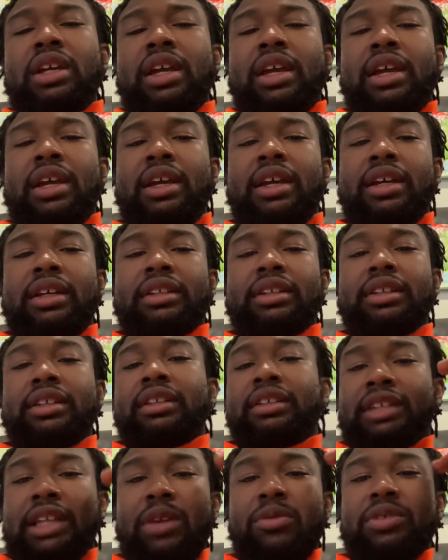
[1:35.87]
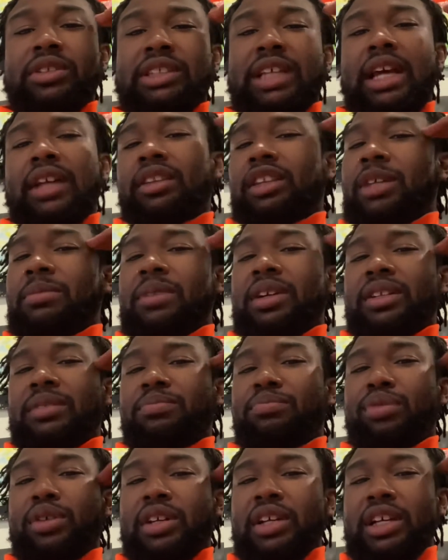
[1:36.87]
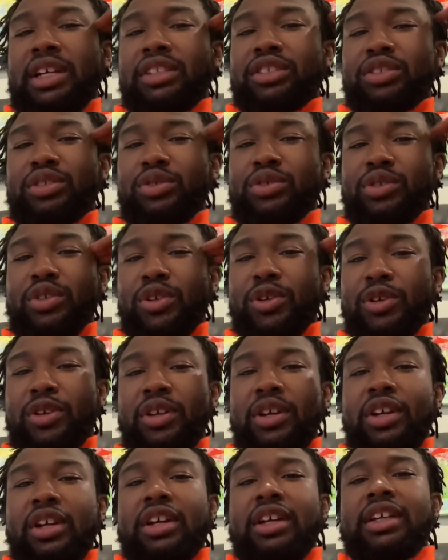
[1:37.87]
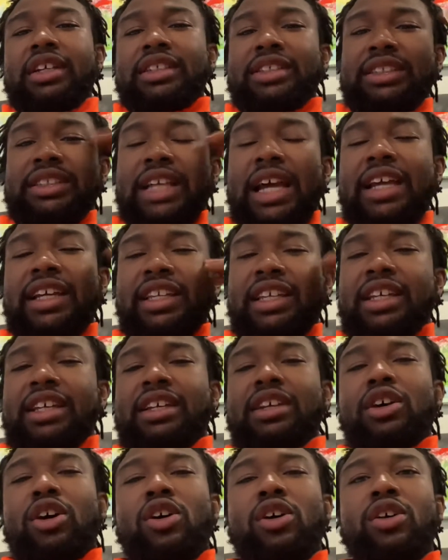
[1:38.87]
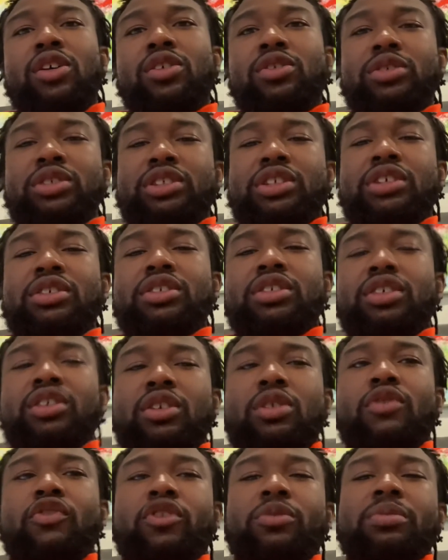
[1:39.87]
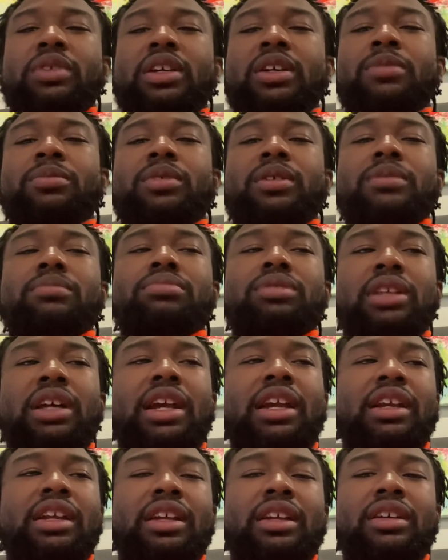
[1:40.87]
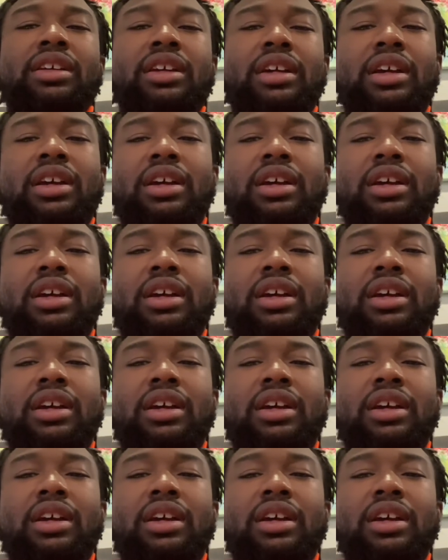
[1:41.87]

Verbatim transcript: And there was that limit put into your psyche all those years ago from him complaining,